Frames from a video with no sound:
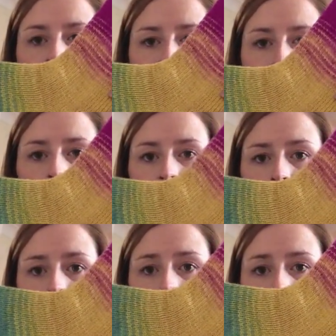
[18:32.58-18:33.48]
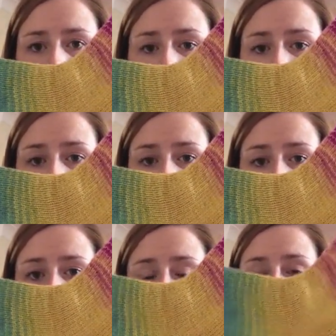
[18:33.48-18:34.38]
meant that the colour has faded
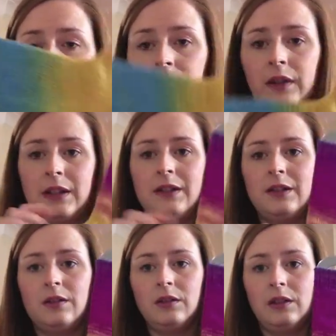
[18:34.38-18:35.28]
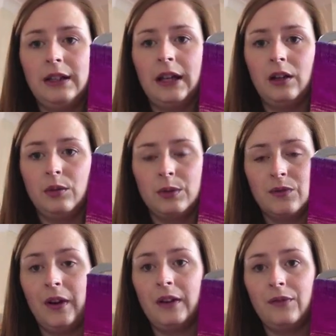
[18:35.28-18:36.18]
a lot. This yellow was
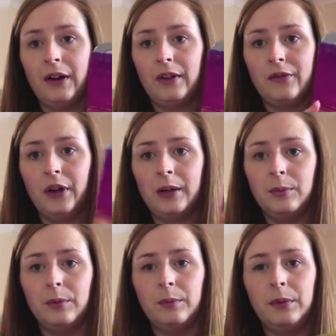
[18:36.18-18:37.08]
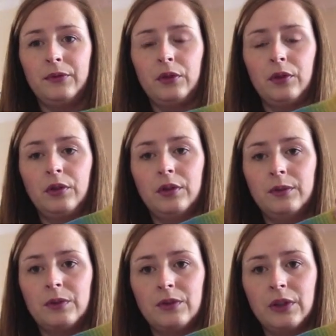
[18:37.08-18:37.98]
very, very vibrant before. It
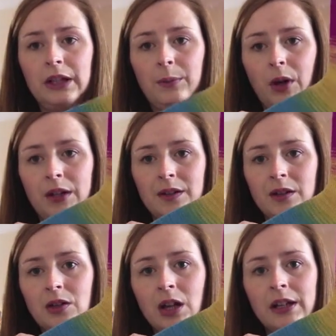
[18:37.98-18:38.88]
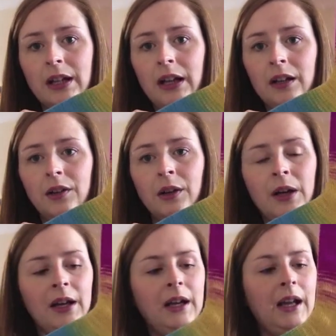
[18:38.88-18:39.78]
was a really bright sunshine yellow,
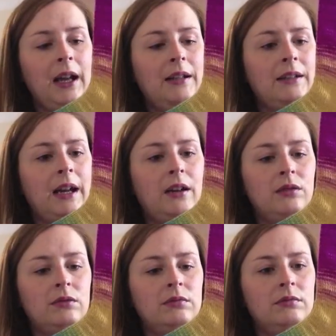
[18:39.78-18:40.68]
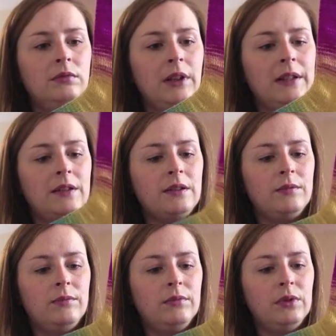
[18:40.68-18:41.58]
and now it's
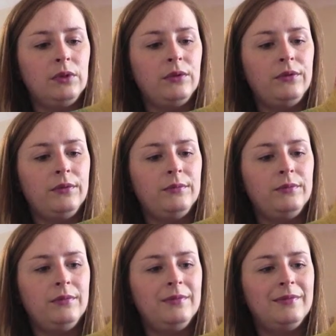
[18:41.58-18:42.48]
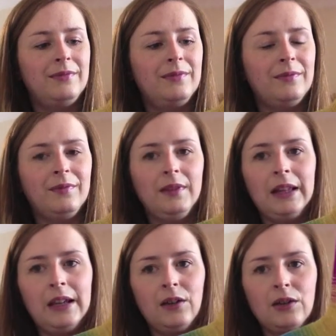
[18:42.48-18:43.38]
sort of
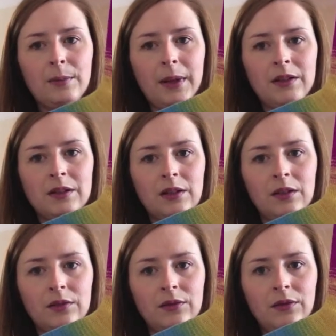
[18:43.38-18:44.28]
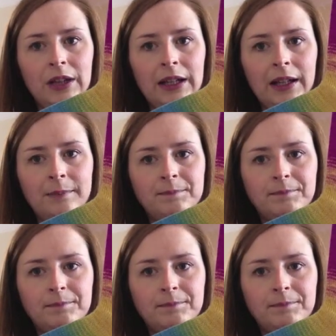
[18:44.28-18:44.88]
nearer to mustard, really.